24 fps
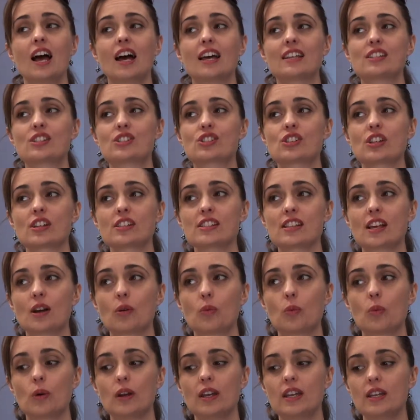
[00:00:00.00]
It's just
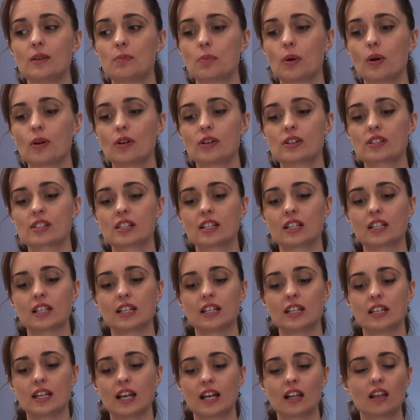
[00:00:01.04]
that we
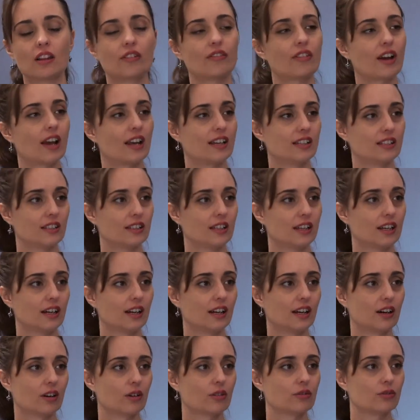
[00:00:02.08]
personally elevate
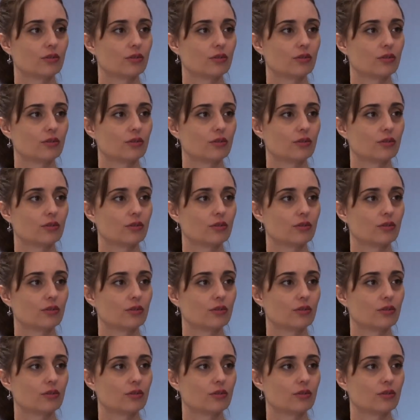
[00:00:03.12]
our